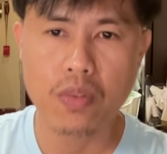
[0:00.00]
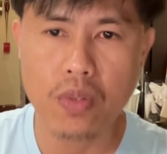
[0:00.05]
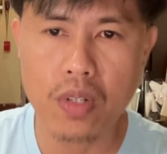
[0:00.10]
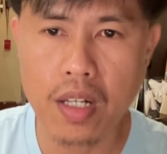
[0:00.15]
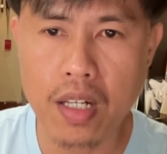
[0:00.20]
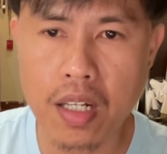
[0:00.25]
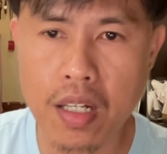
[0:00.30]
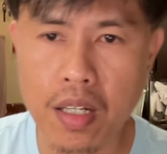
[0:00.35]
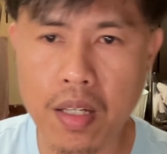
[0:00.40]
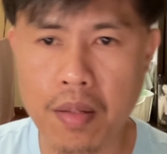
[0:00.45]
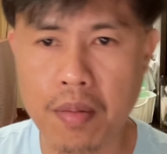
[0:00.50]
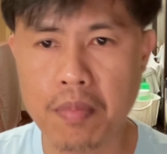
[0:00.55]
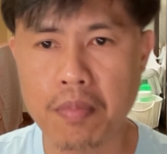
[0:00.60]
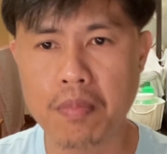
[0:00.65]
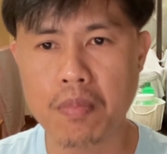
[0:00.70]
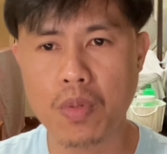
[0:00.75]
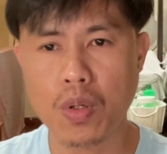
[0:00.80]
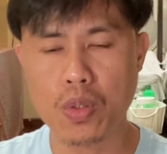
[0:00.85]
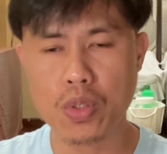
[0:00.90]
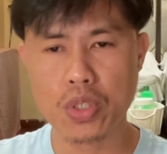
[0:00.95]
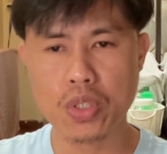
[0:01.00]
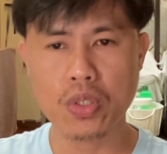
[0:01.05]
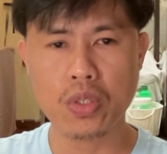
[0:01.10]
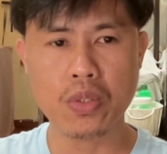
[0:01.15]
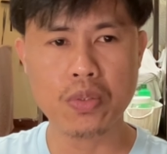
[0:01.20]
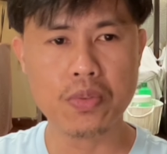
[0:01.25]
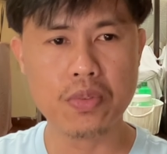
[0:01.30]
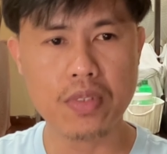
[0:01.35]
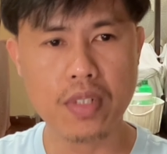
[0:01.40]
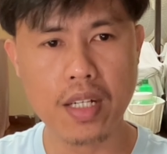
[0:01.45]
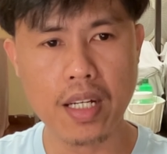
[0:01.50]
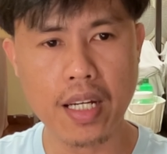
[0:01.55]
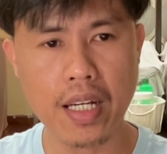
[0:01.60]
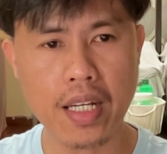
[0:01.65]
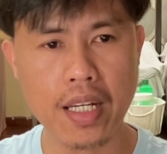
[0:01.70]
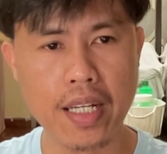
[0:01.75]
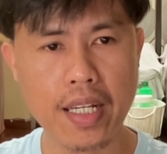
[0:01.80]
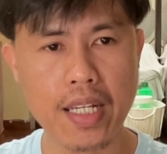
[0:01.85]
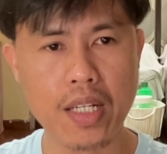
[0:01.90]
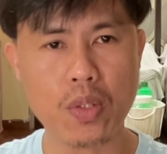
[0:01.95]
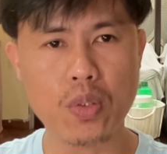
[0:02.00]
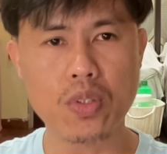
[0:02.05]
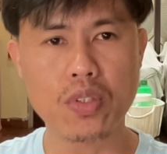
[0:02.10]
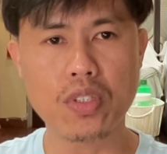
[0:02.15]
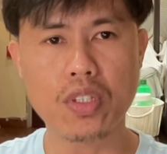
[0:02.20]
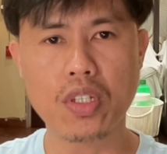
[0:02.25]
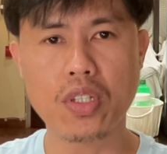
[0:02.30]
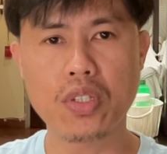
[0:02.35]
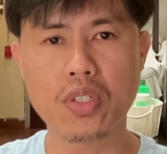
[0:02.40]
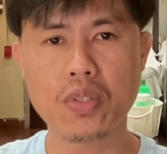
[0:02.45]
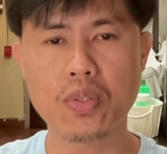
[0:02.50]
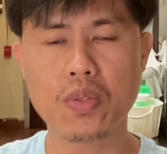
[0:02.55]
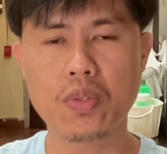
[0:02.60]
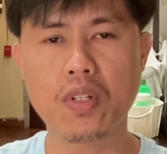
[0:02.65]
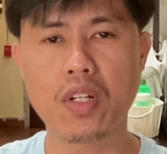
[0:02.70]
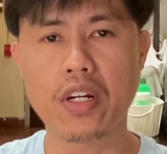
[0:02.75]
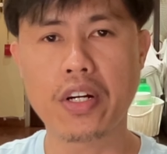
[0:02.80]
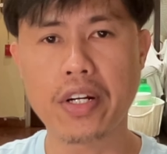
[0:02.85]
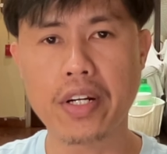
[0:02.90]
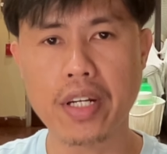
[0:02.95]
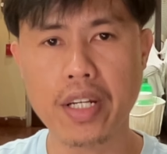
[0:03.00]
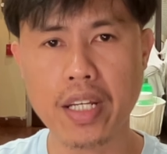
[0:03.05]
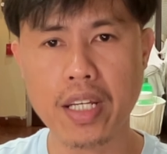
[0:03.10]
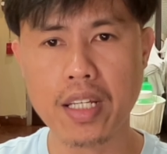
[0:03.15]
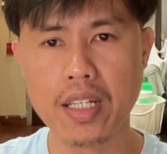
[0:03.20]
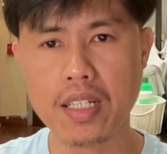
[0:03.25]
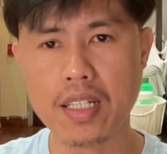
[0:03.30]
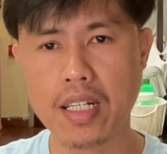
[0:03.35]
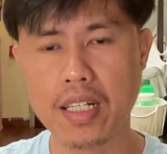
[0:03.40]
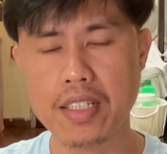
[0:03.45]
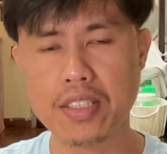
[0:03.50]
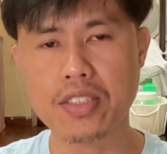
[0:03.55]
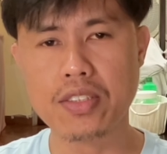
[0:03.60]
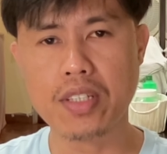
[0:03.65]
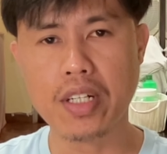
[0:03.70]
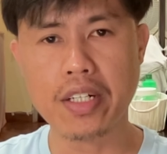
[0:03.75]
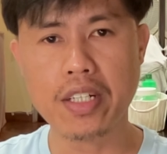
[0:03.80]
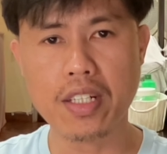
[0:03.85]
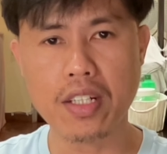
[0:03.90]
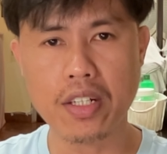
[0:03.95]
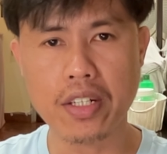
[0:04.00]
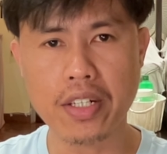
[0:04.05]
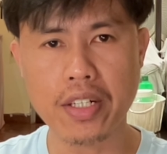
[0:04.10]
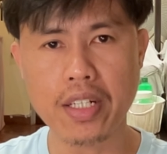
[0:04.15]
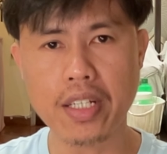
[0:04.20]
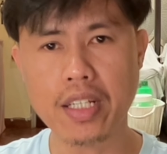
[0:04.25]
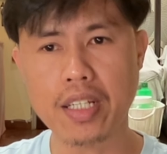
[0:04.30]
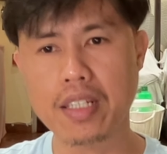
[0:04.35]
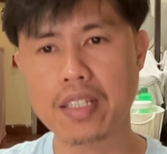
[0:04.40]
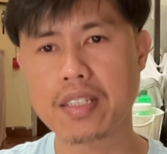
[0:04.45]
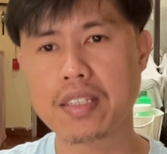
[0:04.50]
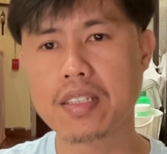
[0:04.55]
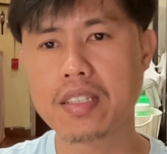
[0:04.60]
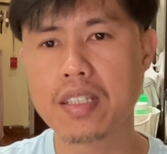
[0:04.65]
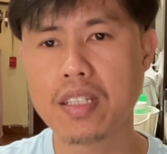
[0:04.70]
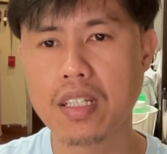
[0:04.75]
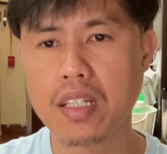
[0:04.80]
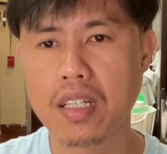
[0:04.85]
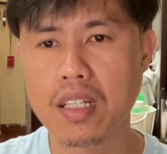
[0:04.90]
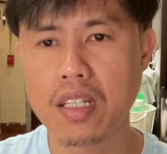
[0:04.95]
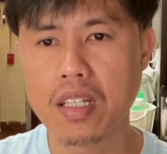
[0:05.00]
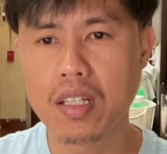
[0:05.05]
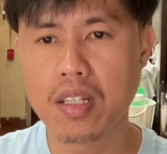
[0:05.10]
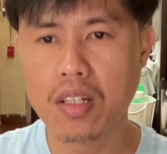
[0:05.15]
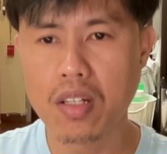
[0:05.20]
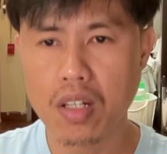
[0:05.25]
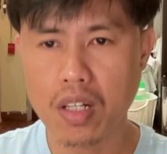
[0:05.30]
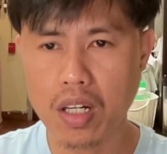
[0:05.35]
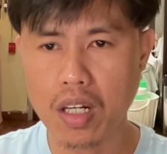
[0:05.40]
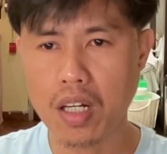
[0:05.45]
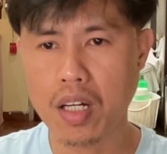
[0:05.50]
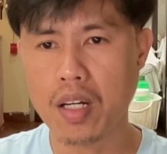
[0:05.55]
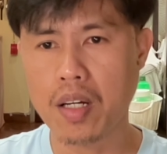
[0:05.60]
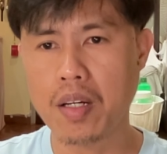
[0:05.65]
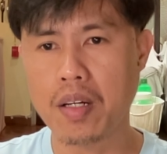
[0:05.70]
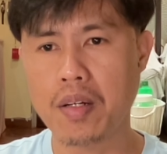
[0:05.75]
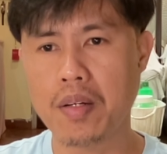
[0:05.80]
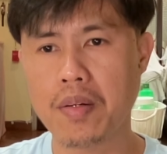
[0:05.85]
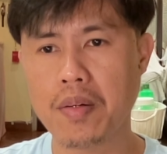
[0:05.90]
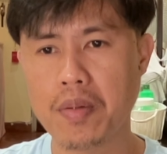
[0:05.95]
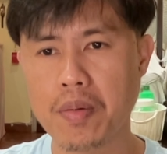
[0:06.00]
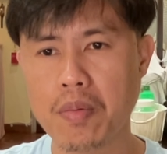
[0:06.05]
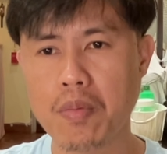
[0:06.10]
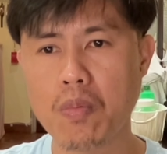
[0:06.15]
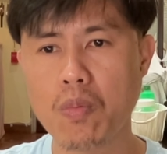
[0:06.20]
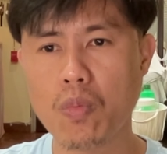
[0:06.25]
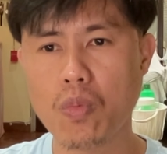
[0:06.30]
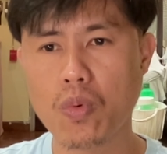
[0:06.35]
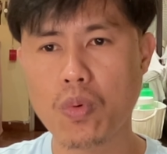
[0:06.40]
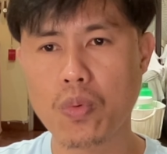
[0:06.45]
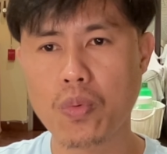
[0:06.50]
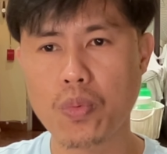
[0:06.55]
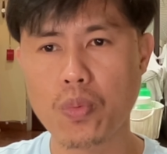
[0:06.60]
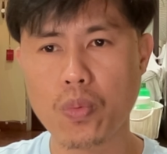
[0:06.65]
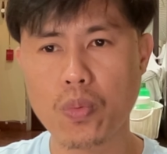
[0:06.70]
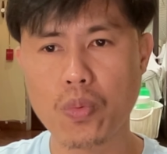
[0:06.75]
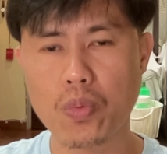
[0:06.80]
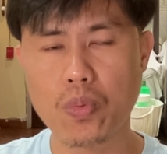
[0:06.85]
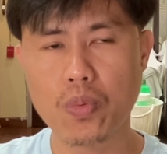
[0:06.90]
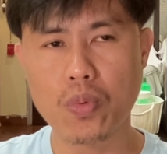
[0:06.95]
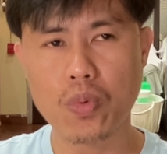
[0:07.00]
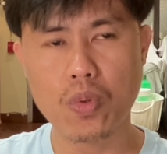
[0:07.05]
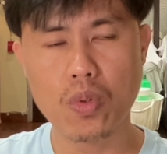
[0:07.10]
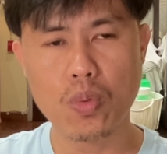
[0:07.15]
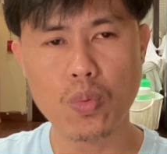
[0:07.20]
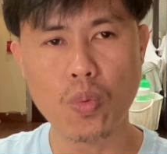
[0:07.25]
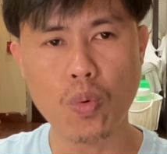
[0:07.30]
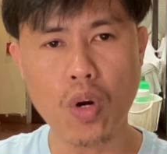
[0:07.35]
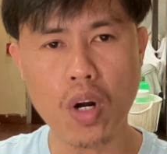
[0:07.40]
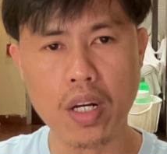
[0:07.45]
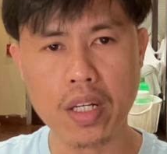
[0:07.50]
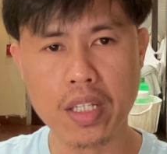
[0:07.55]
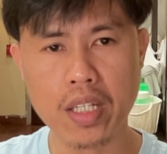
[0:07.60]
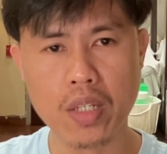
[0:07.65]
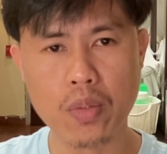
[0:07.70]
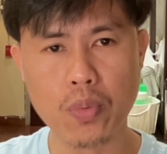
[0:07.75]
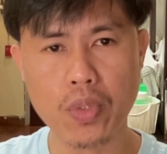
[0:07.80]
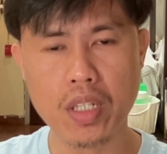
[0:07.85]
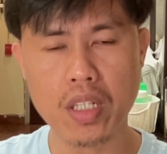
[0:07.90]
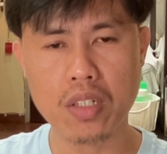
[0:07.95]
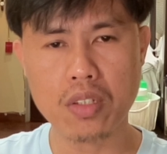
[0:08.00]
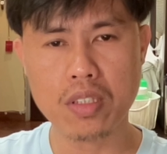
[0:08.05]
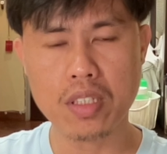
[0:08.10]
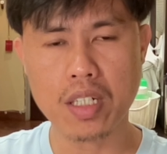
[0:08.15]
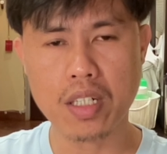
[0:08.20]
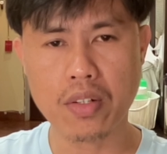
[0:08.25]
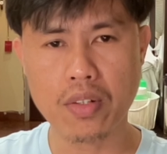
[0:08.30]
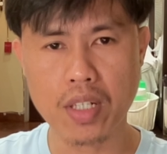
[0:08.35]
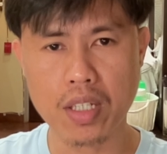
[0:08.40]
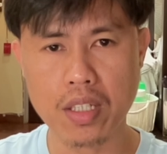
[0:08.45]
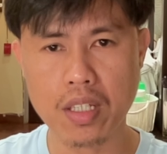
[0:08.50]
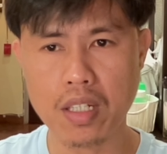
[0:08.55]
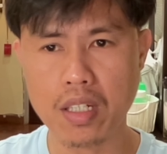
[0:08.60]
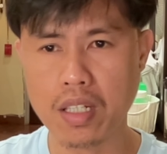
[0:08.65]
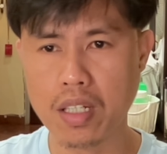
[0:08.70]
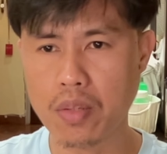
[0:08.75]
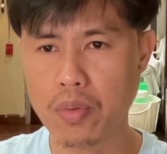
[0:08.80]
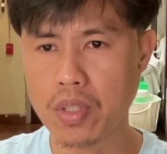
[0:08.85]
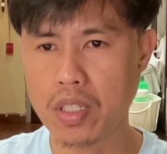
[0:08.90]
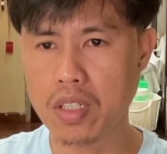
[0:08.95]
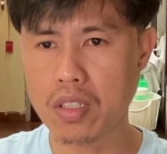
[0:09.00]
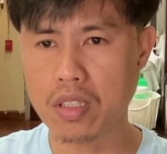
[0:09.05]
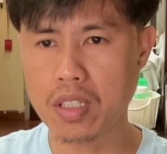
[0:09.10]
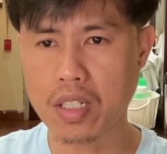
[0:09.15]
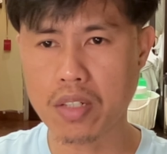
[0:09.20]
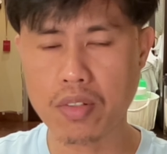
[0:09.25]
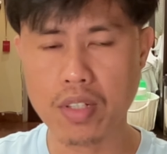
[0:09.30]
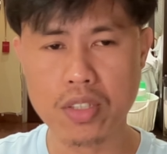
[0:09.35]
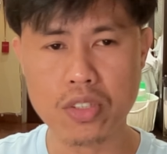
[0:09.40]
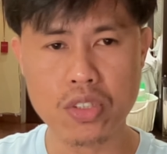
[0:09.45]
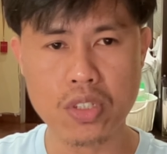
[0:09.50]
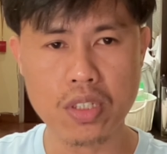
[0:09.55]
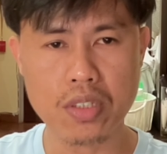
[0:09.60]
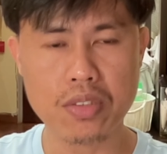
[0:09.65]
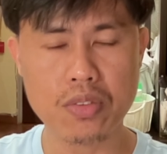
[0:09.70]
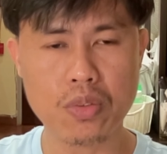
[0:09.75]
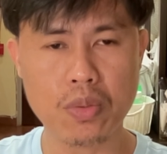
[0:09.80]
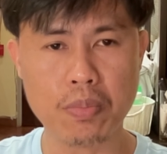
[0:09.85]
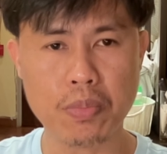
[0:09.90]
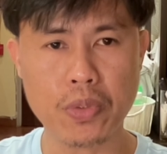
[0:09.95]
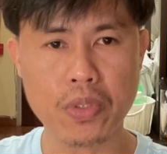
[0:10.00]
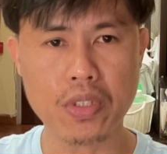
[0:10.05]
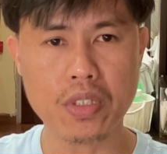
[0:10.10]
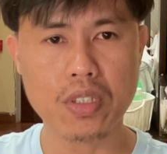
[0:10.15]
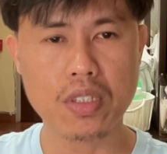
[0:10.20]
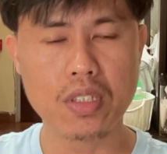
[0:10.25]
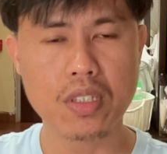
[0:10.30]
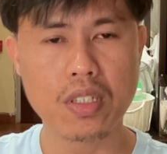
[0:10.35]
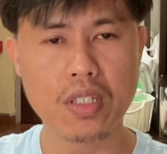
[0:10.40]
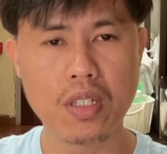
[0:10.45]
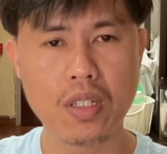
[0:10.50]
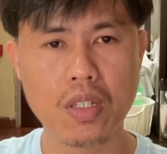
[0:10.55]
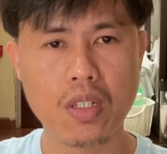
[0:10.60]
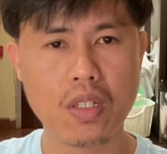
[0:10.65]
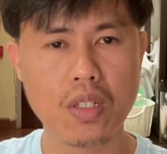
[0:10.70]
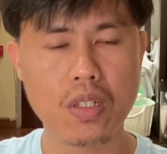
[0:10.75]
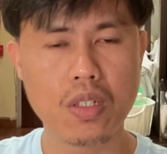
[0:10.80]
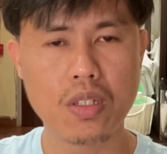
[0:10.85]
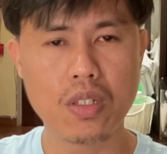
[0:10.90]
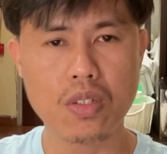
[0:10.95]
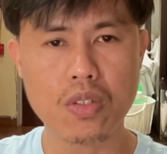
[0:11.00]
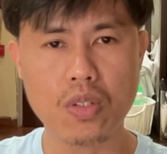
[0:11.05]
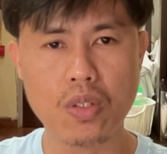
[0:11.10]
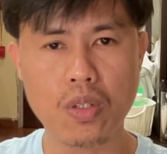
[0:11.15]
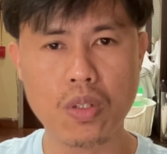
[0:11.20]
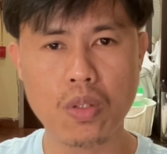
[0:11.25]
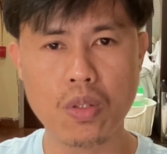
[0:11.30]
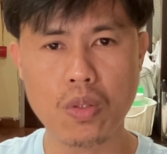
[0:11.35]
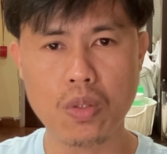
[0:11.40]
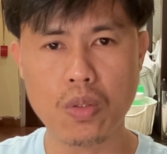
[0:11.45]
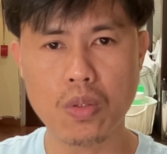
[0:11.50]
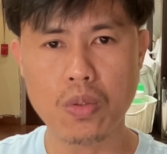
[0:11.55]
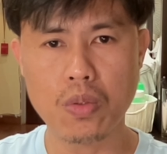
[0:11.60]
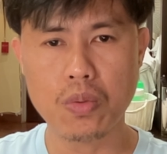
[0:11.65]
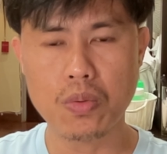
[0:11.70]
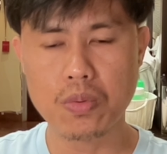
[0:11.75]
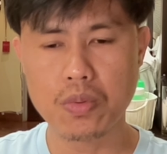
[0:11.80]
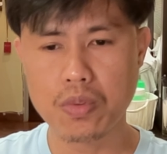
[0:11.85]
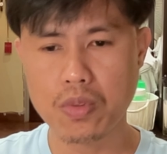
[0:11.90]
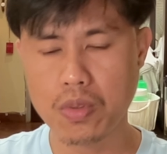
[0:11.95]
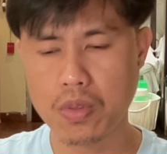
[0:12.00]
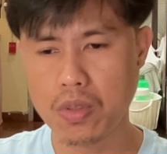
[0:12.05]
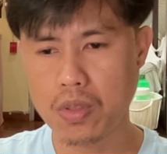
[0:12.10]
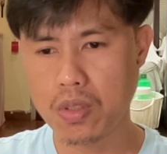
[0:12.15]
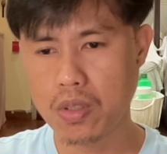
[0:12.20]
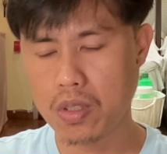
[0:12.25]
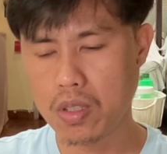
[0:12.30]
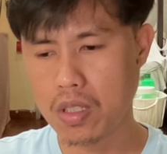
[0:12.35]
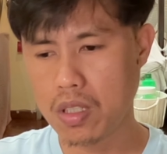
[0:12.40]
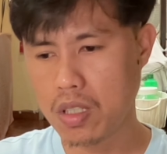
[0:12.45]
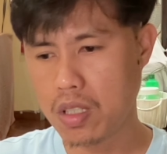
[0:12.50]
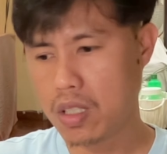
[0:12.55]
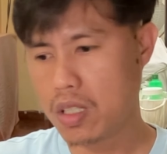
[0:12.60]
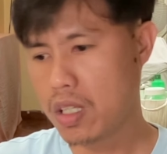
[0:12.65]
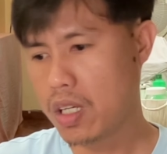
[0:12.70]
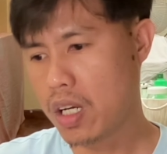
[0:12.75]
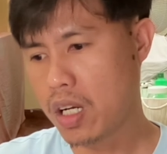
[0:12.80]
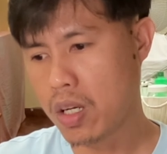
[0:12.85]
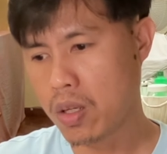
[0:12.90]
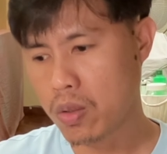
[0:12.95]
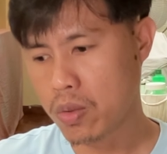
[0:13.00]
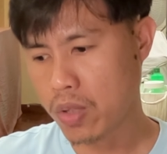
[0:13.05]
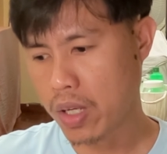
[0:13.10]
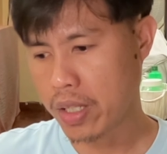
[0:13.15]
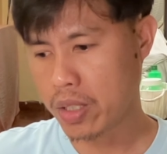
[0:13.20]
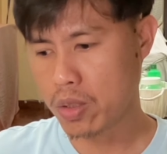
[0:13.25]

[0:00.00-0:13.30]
um, also I continue learning. I start learning um walking without the uh, without the crutches support. So how I